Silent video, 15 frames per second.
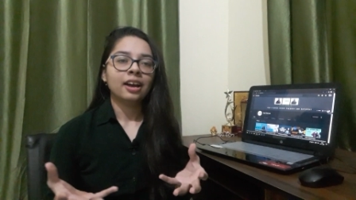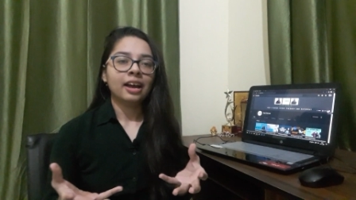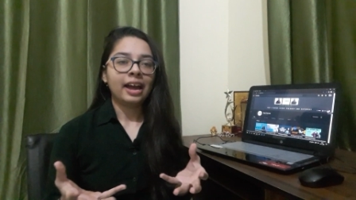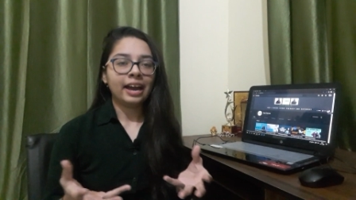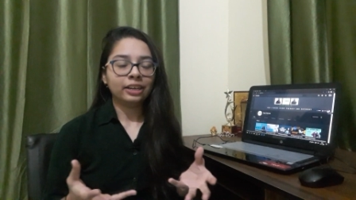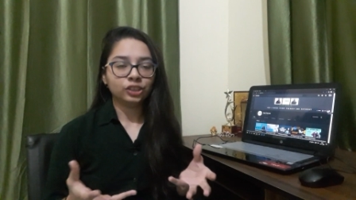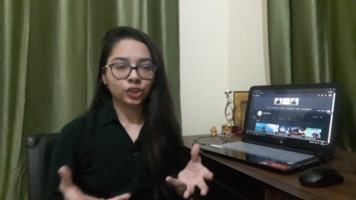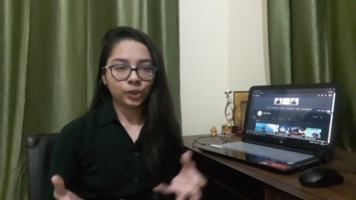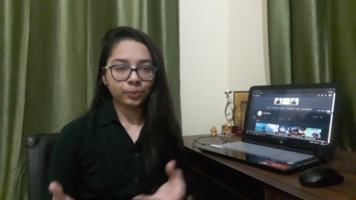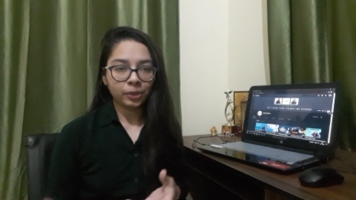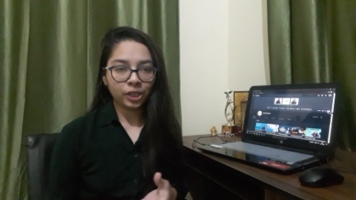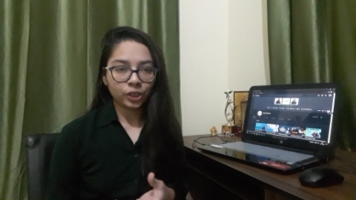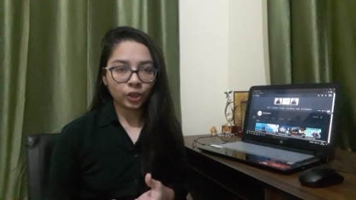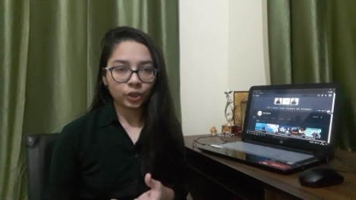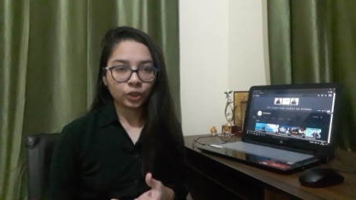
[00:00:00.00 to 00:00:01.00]
at
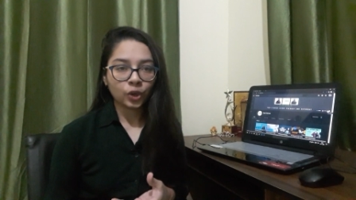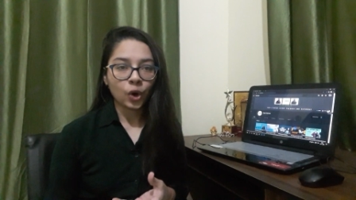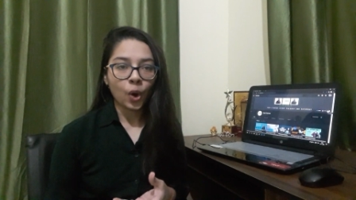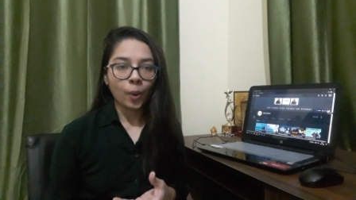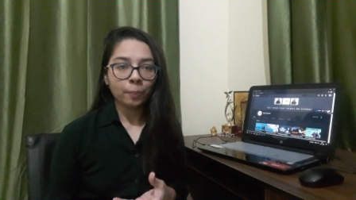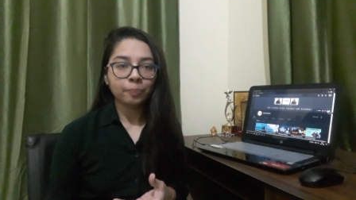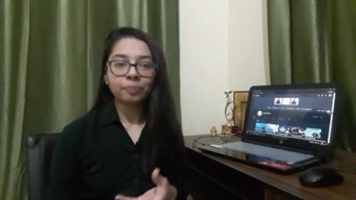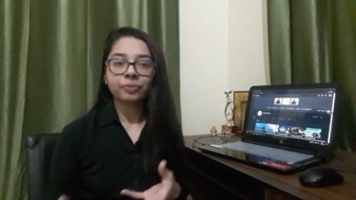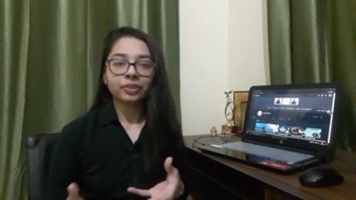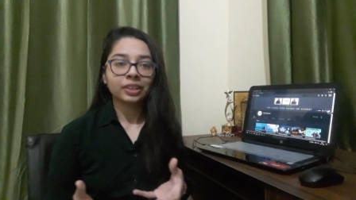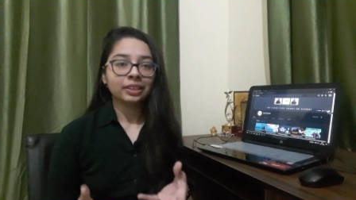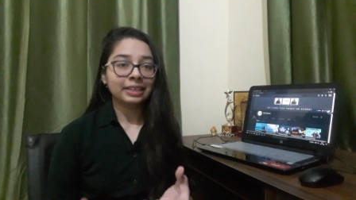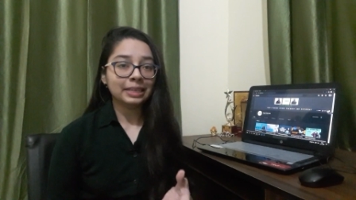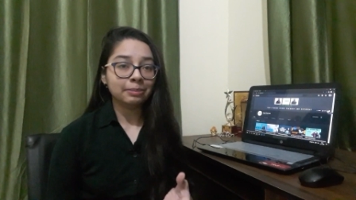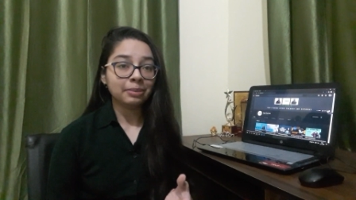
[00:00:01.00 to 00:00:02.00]
gmail.com
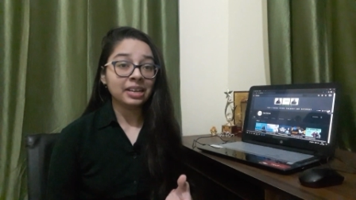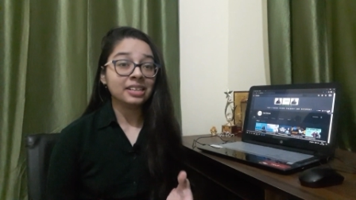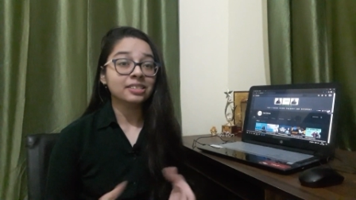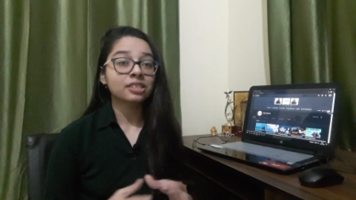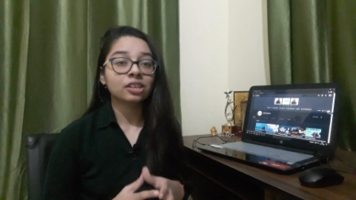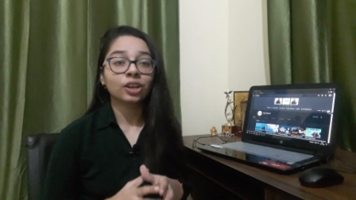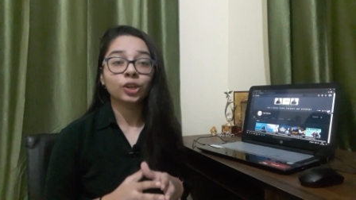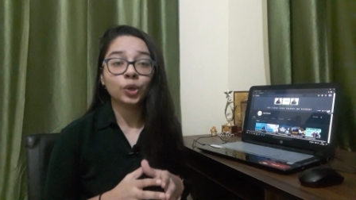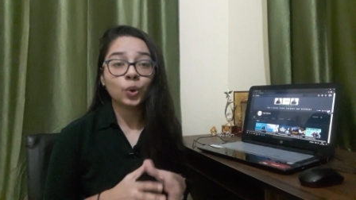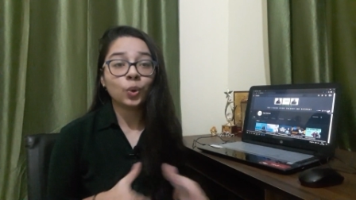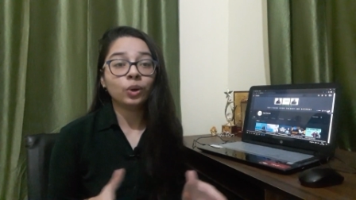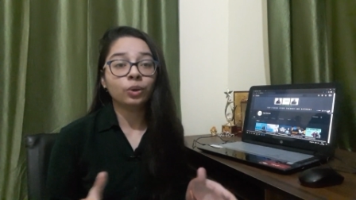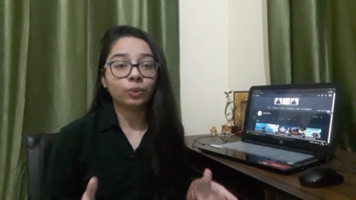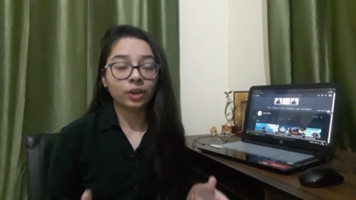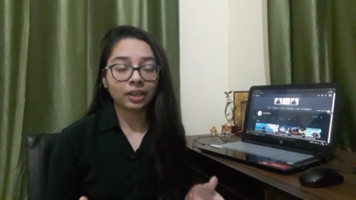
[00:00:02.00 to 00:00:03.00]
emails
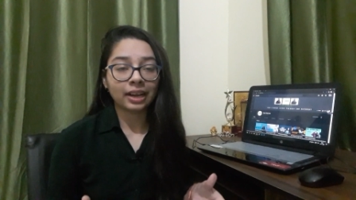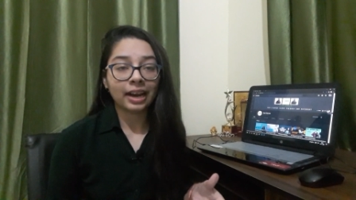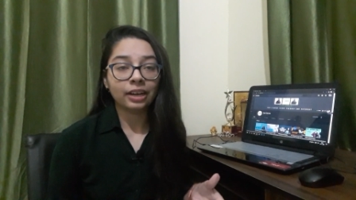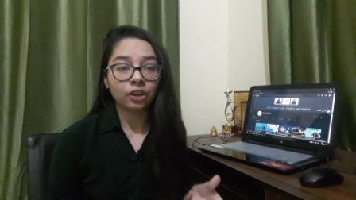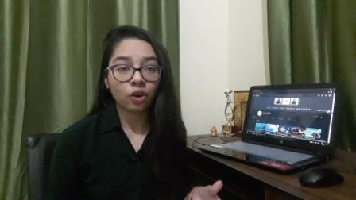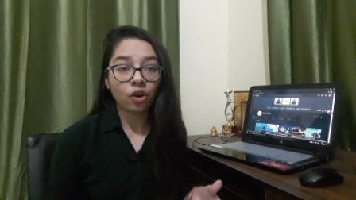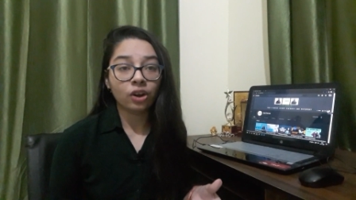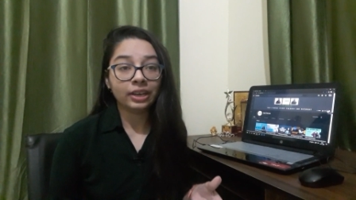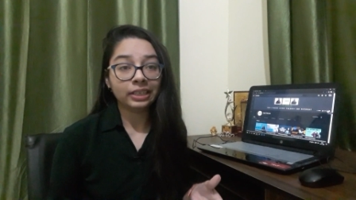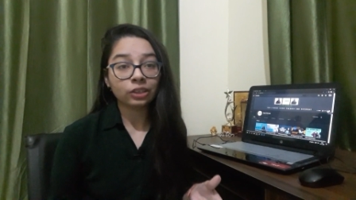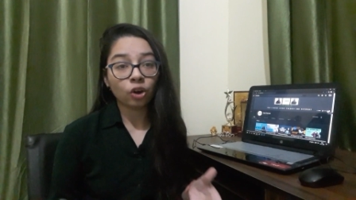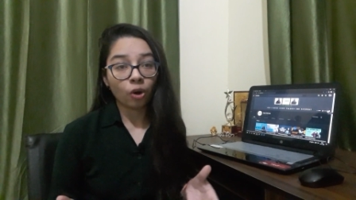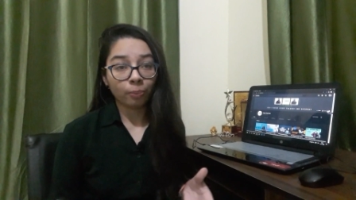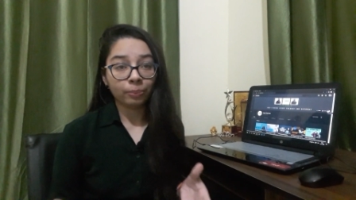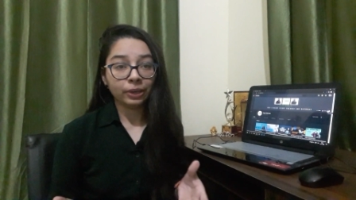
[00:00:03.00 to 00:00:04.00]
don't work at all in
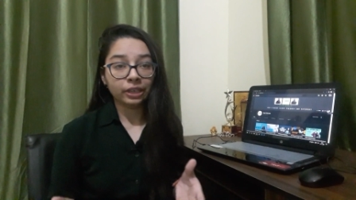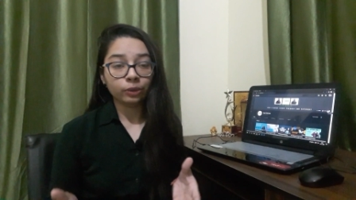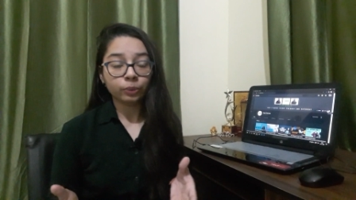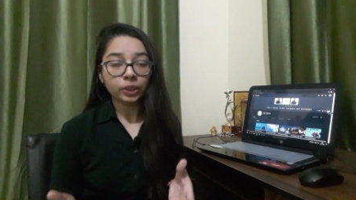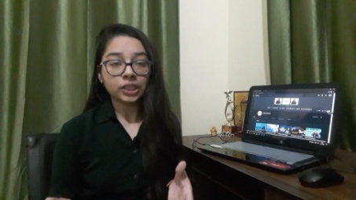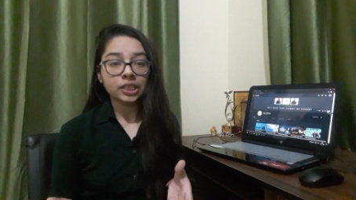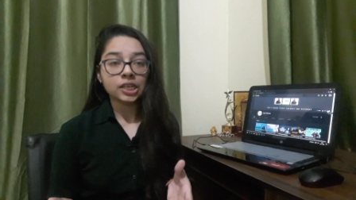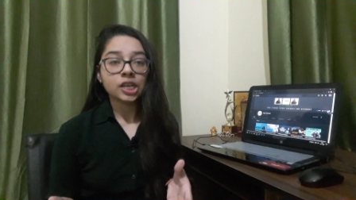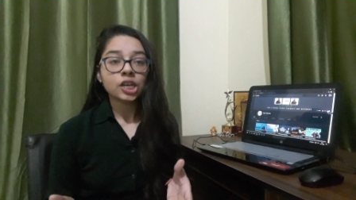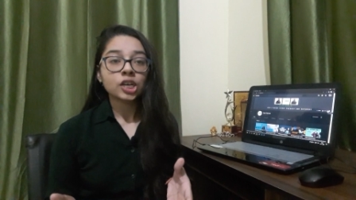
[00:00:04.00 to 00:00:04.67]
corporate world.